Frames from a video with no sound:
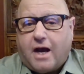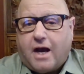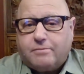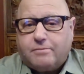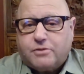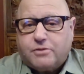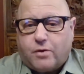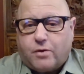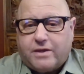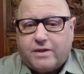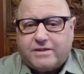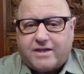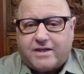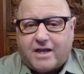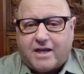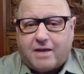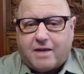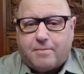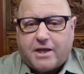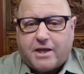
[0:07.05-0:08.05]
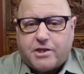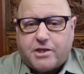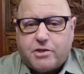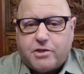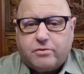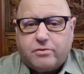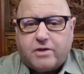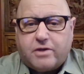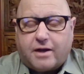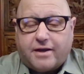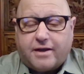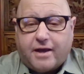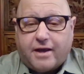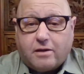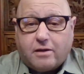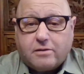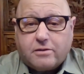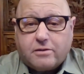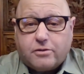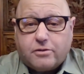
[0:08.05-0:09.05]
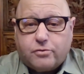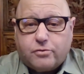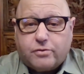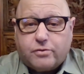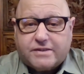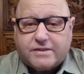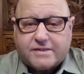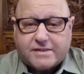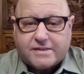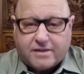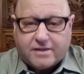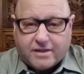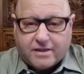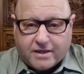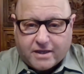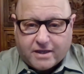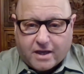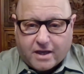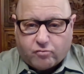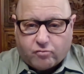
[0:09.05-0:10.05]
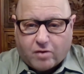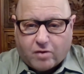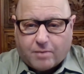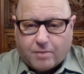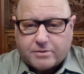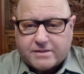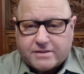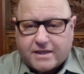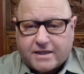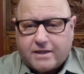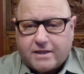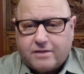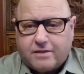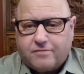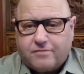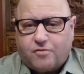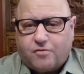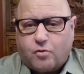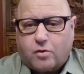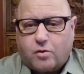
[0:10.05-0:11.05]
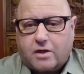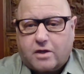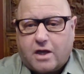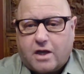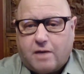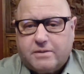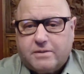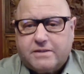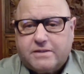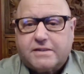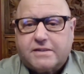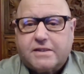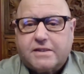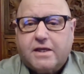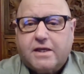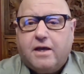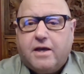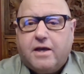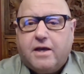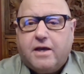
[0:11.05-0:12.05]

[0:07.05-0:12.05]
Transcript: I'm joined today by Hugh Donnell, who is the representative for Cummins